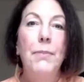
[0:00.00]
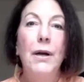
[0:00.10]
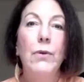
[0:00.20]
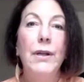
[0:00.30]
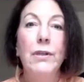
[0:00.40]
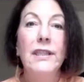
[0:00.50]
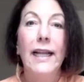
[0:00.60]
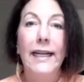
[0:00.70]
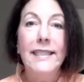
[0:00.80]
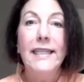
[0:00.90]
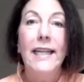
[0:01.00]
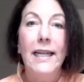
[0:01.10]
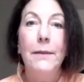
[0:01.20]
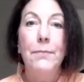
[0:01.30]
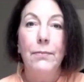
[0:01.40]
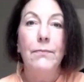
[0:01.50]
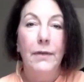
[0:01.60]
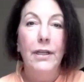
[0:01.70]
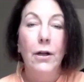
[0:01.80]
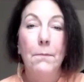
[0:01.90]
but we would like to keep,
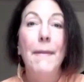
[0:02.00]
you know,